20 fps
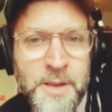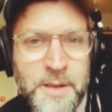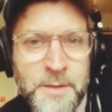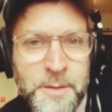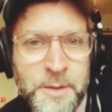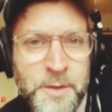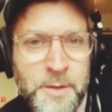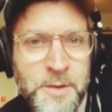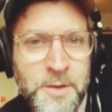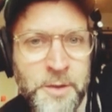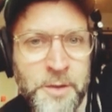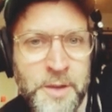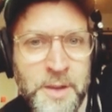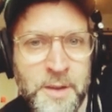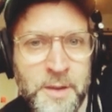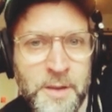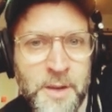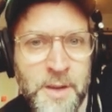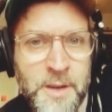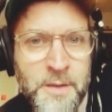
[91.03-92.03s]
an
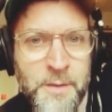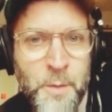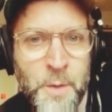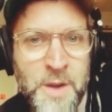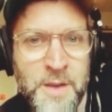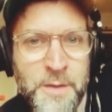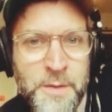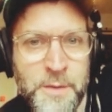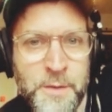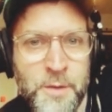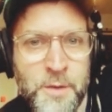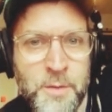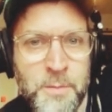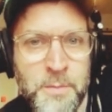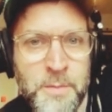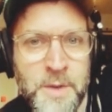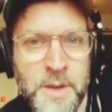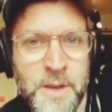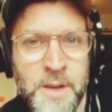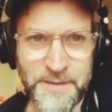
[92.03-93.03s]
interesting kind of
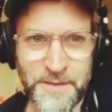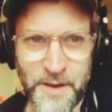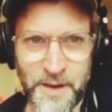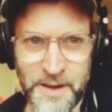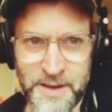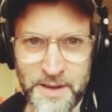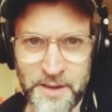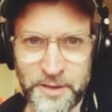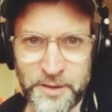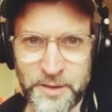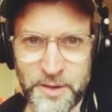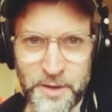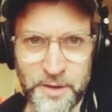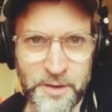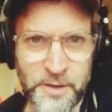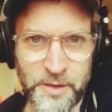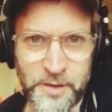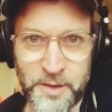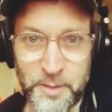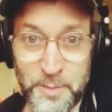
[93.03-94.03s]
waveform. Find it's
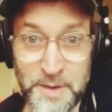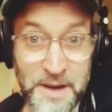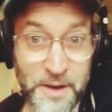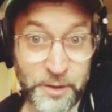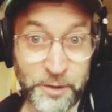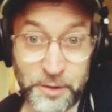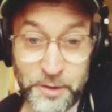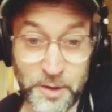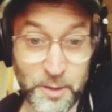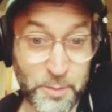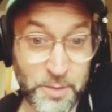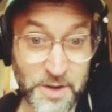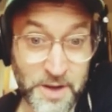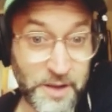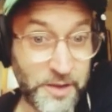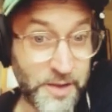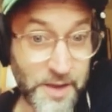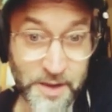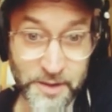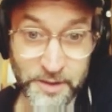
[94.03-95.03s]
good just to browse through
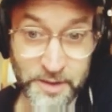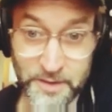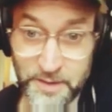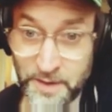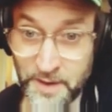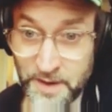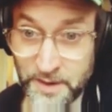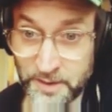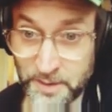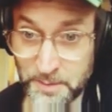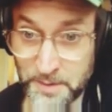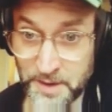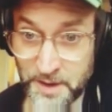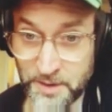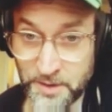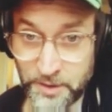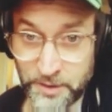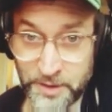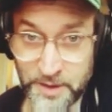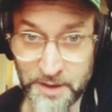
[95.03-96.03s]
presets and find something
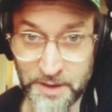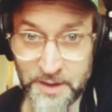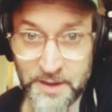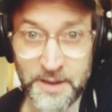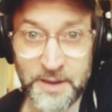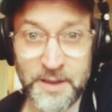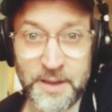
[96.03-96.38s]
interesting.